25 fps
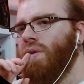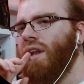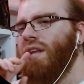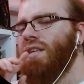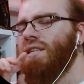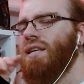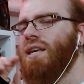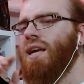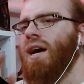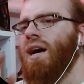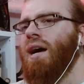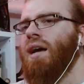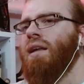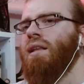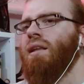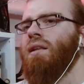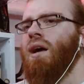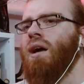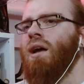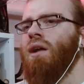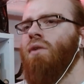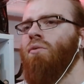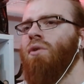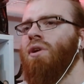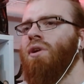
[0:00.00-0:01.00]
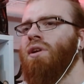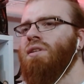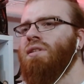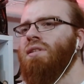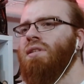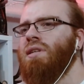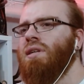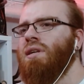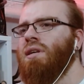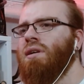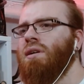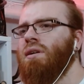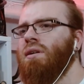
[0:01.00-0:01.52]
That is a guy that I don't want to
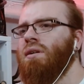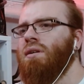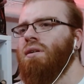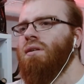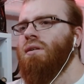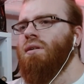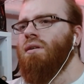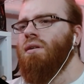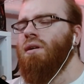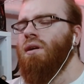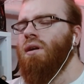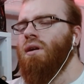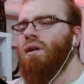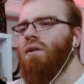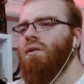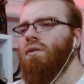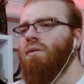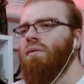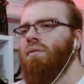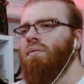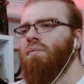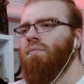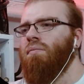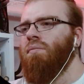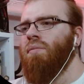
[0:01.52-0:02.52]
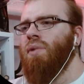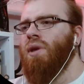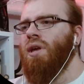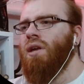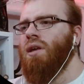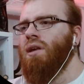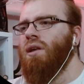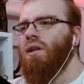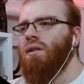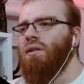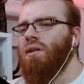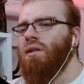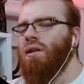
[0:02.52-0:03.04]
see, you know,
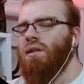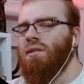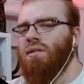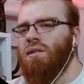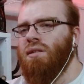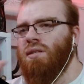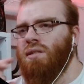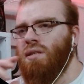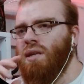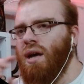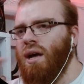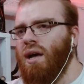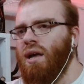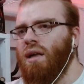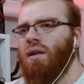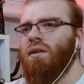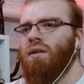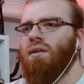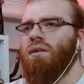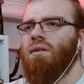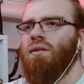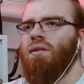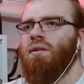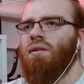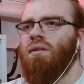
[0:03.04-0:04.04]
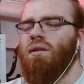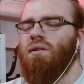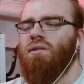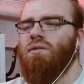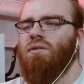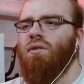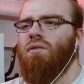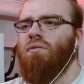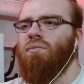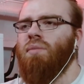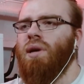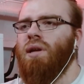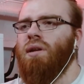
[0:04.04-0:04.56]
being killed is this guy.
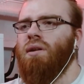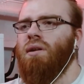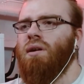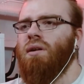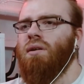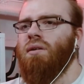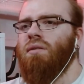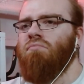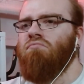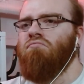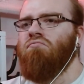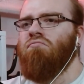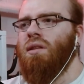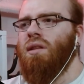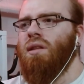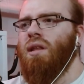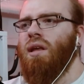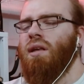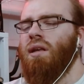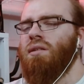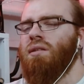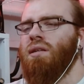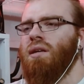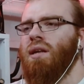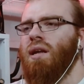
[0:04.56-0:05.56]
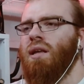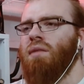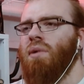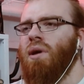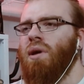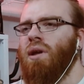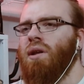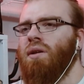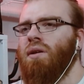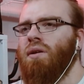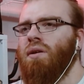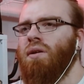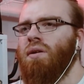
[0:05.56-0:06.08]
This old man. I think he's a great
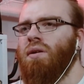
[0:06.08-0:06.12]
man.